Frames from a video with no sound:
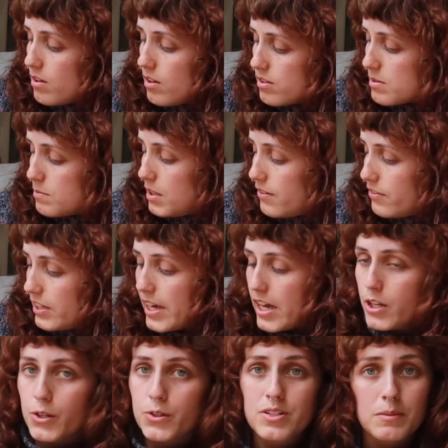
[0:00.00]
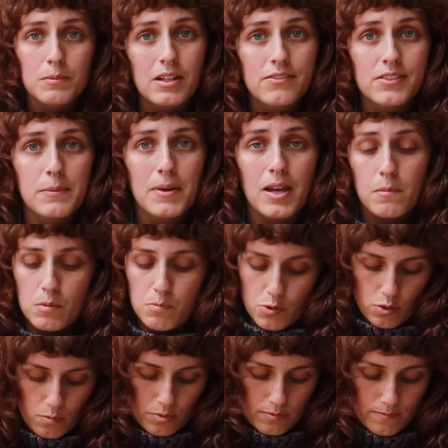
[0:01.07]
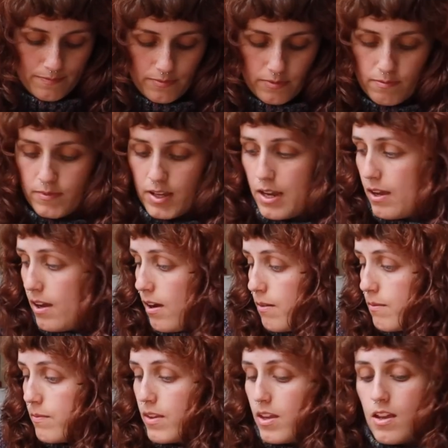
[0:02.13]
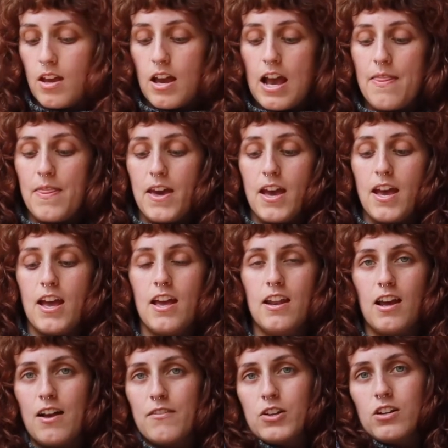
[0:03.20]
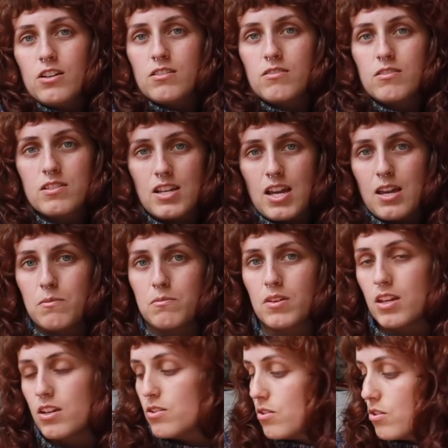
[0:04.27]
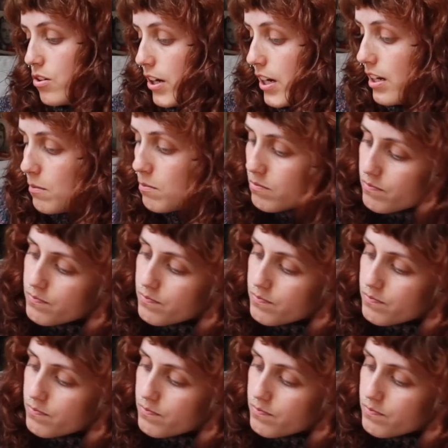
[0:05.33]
some lovely yellow, some lovely baby poop. There you go. And then I've got the same in green.